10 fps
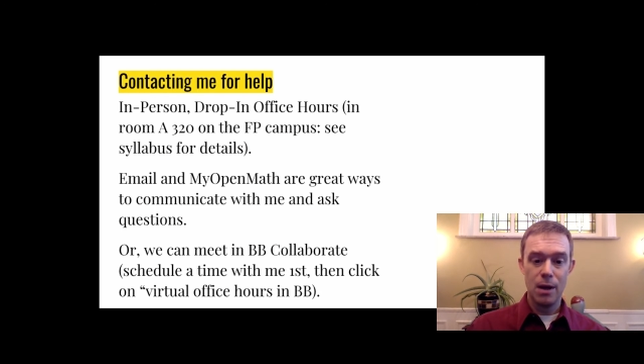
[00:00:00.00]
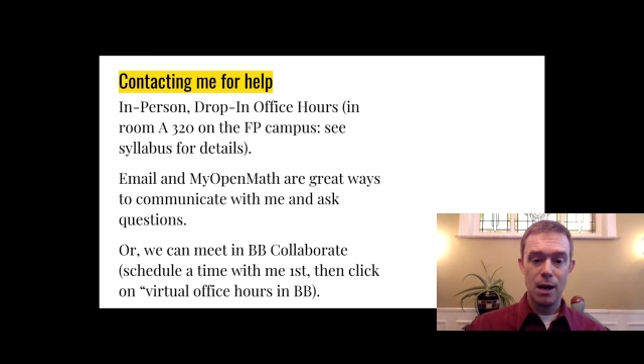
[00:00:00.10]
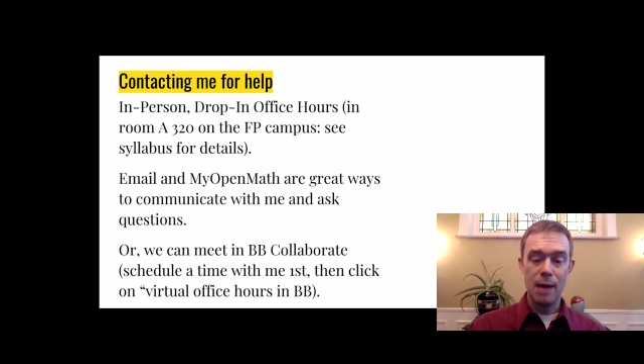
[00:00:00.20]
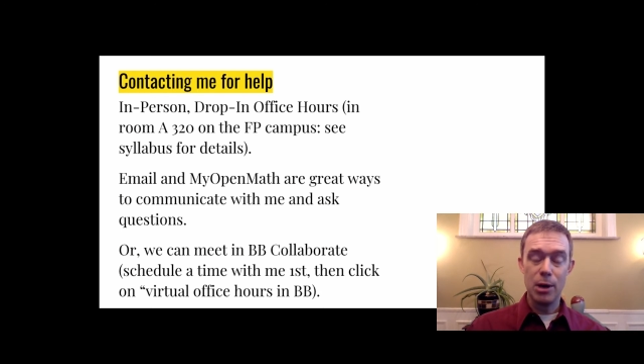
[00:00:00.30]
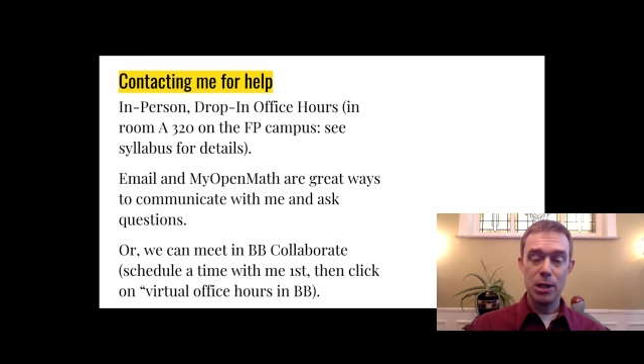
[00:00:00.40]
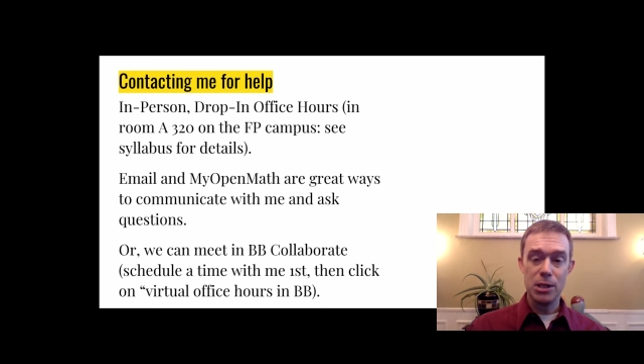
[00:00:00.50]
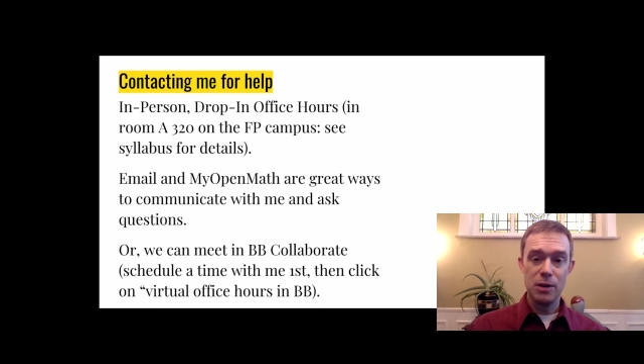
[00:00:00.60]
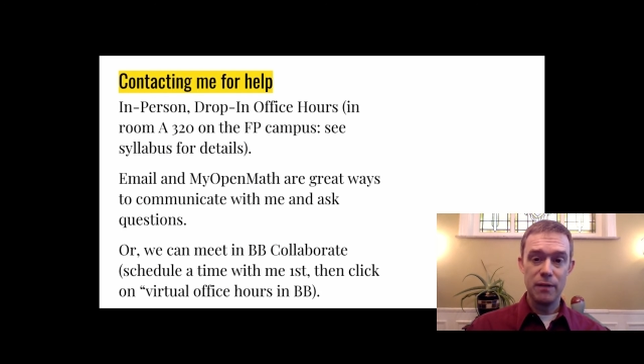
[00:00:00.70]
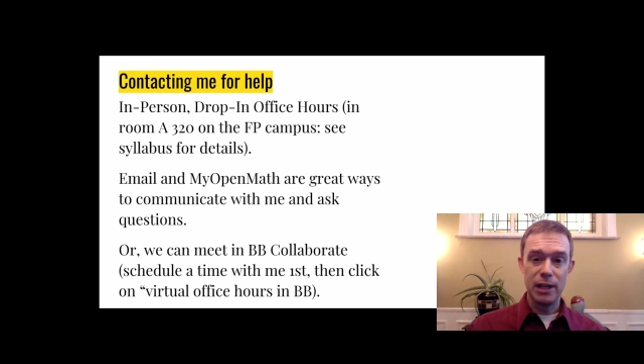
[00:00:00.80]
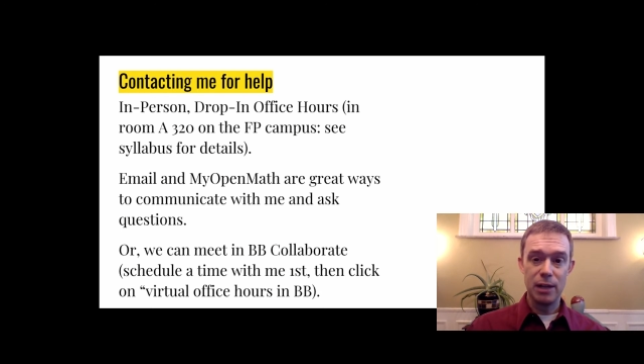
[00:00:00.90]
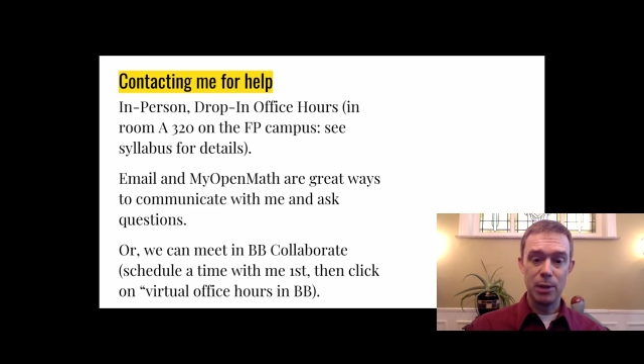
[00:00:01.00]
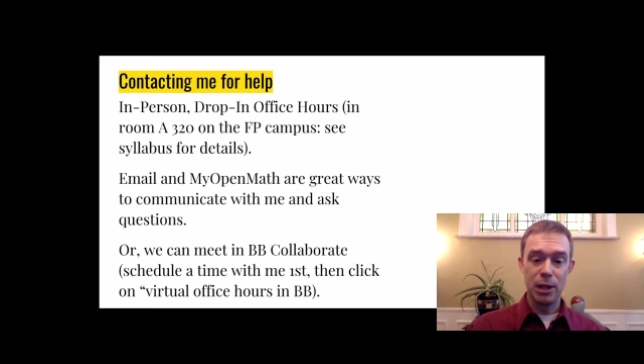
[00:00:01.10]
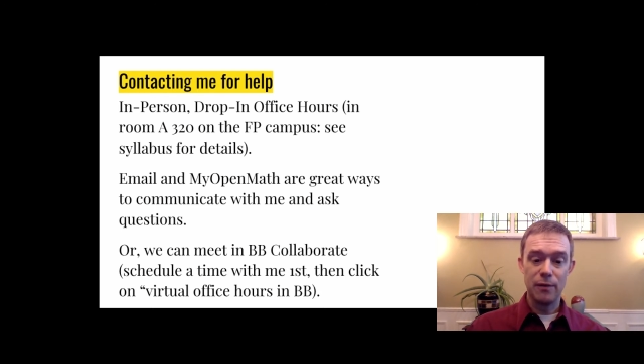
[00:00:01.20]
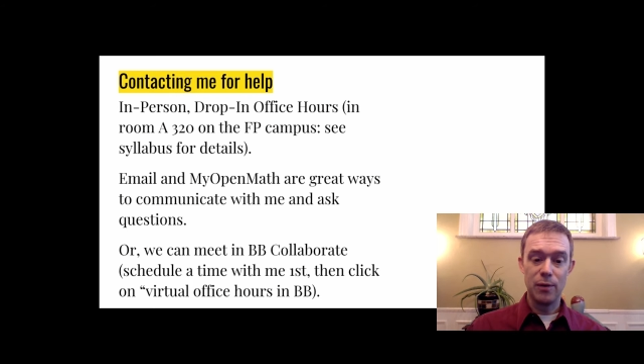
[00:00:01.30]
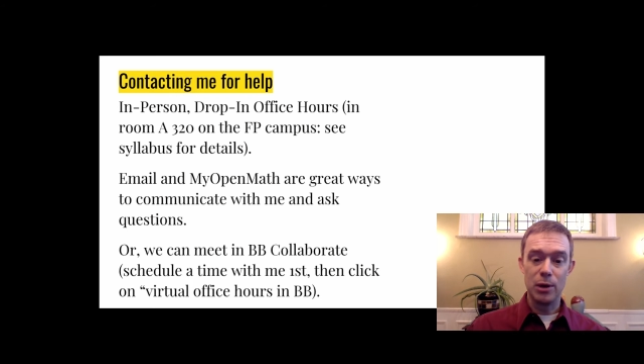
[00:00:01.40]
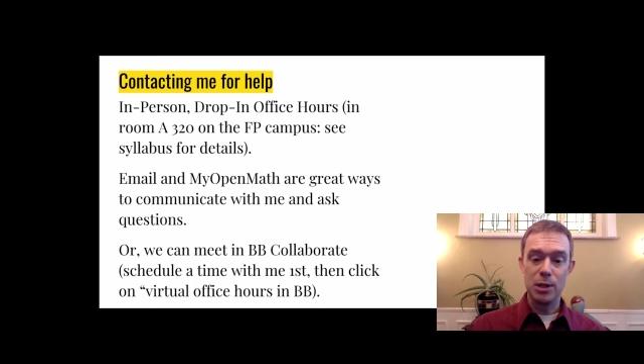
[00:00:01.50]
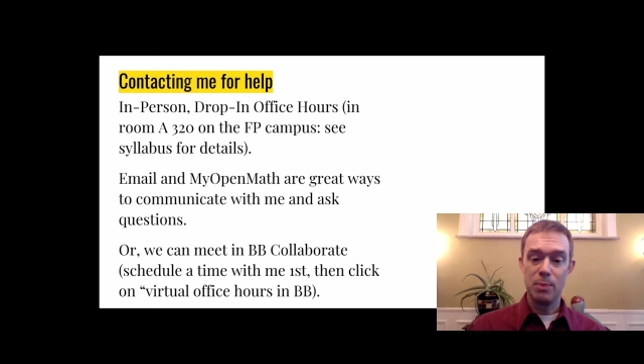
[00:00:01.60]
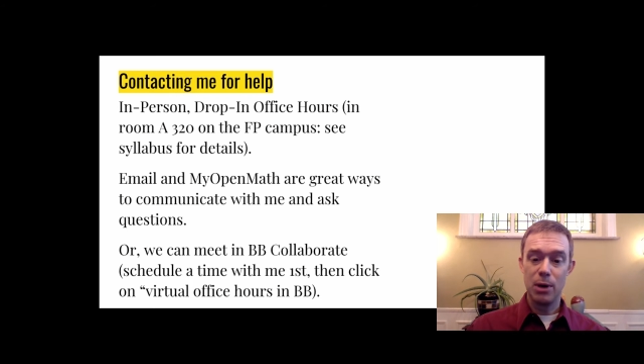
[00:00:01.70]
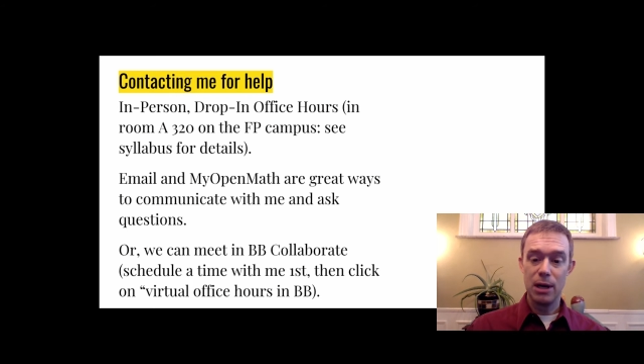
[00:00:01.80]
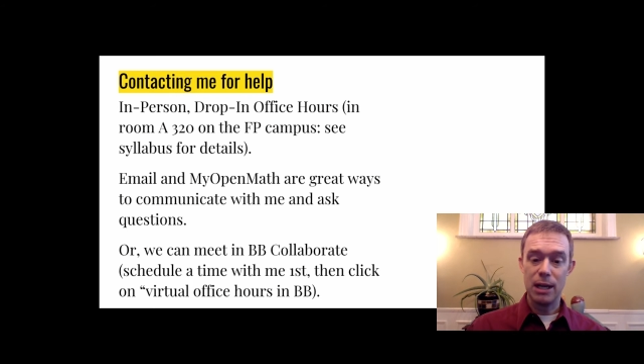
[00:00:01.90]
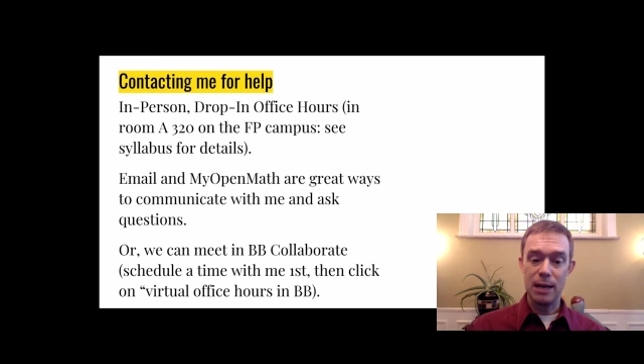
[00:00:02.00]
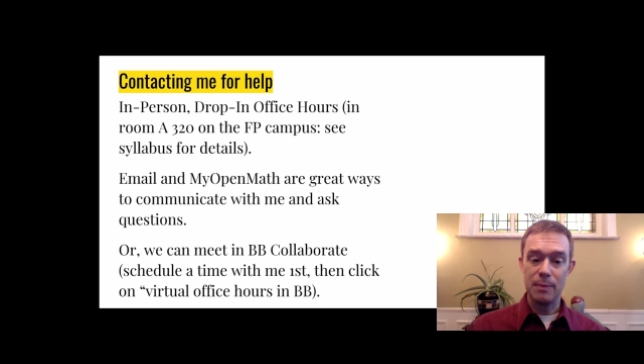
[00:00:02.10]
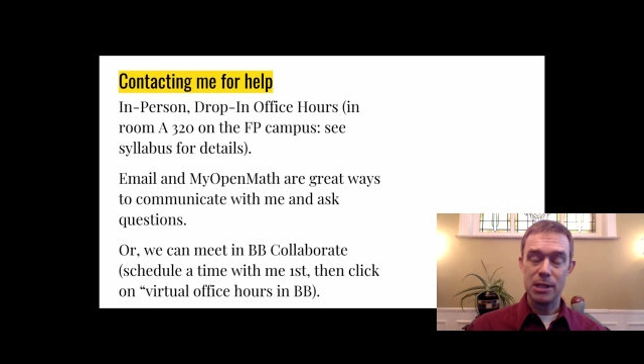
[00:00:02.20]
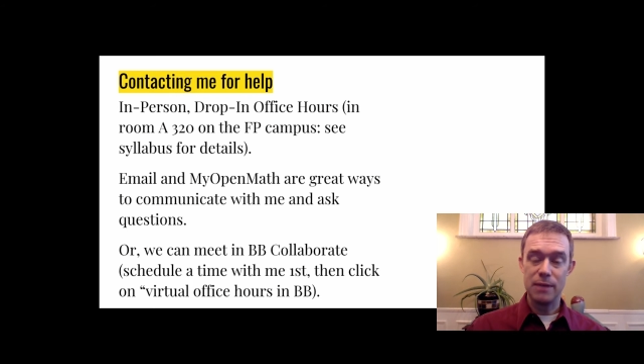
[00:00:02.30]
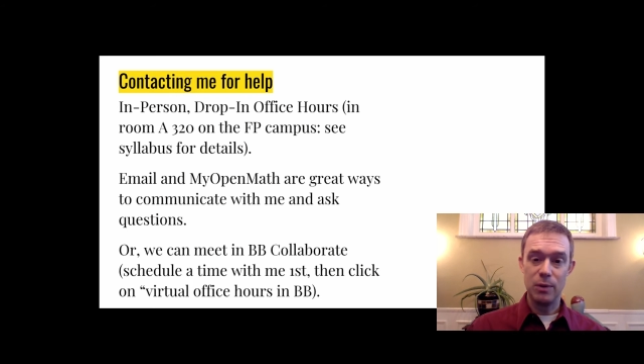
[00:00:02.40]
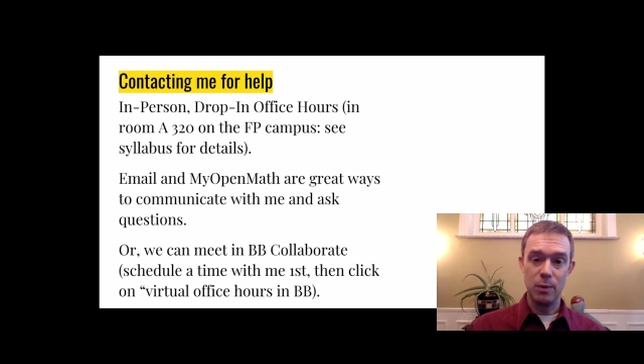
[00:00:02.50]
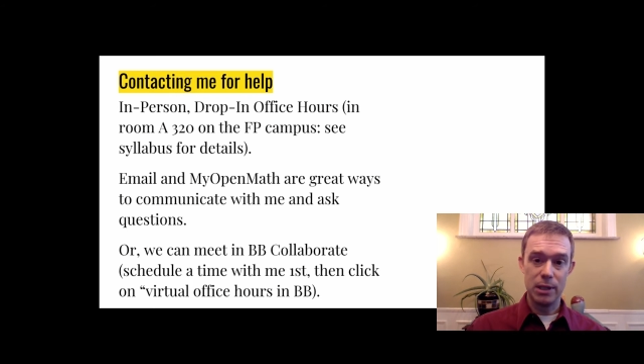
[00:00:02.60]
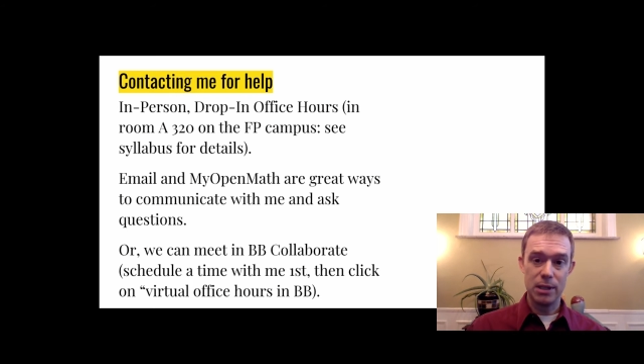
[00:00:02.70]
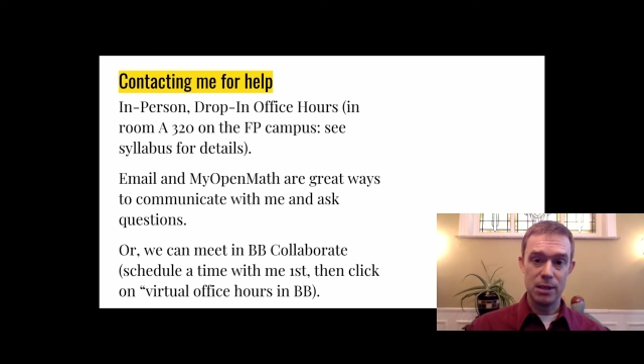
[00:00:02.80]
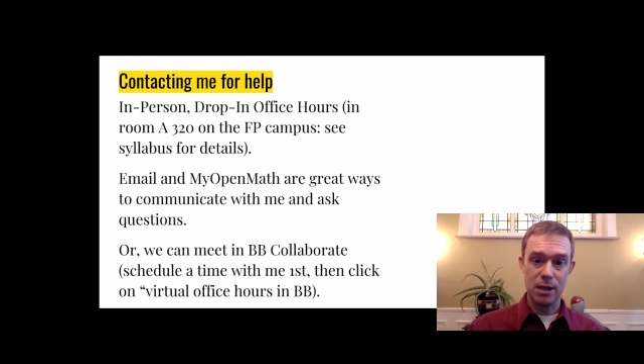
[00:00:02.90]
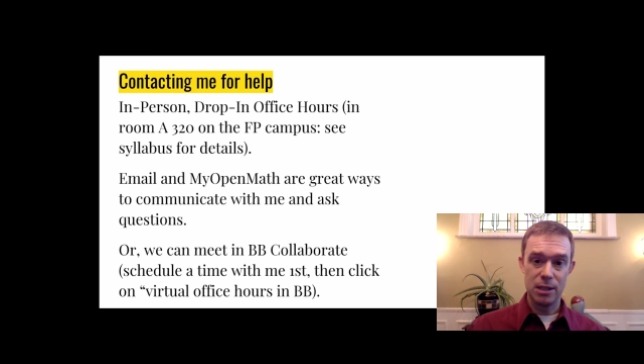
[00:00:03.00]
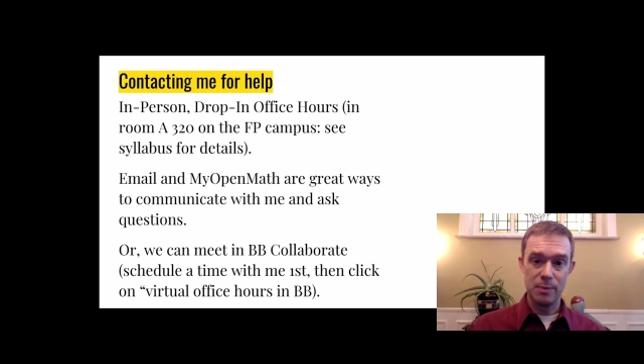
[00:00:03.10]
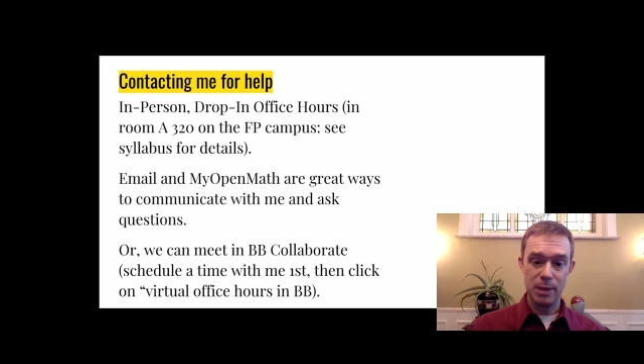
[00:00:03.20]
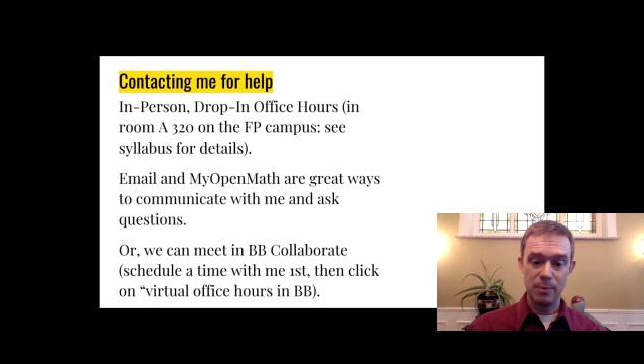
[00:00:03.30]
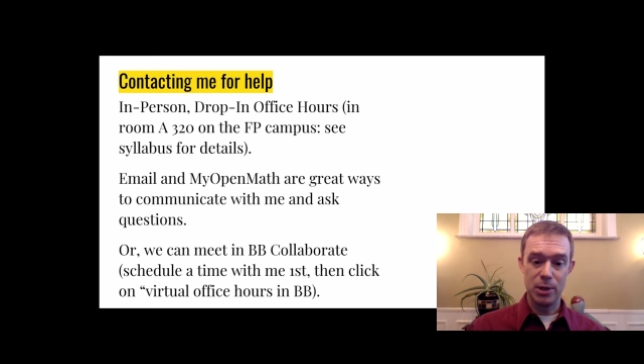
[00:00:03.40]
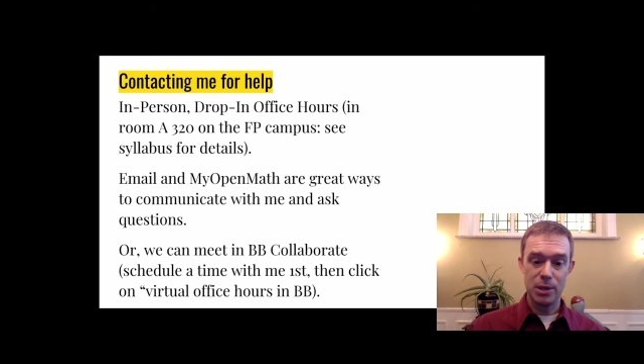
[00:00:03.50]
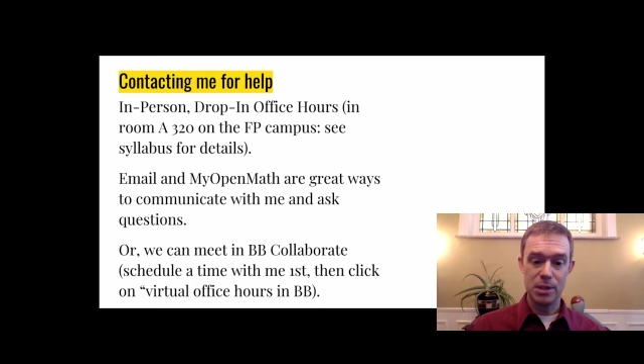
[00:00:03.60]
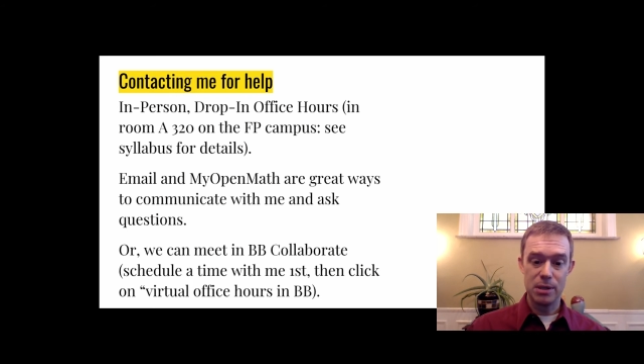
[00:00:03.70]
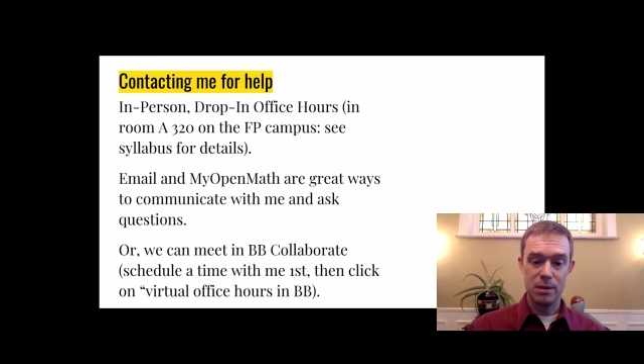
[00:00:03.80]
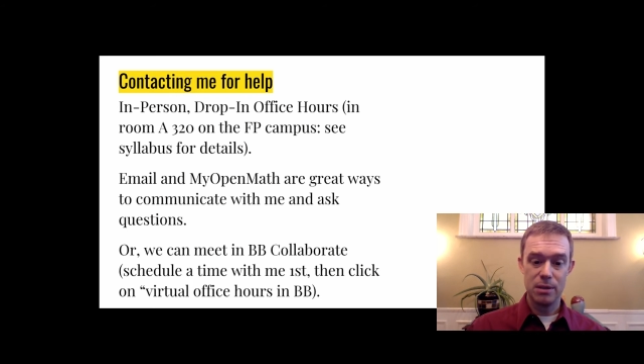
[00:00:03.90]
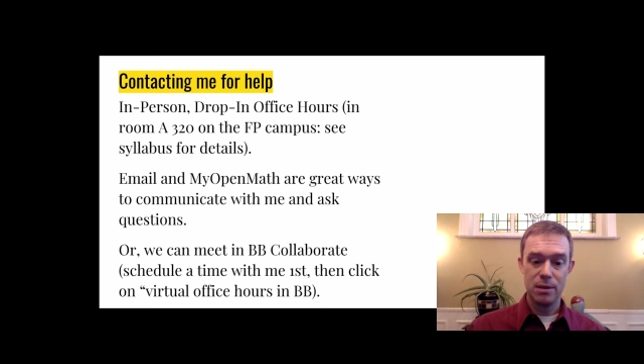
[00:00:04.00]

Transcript: I'm also available on the Forest Park campus if you want to talk to me in person.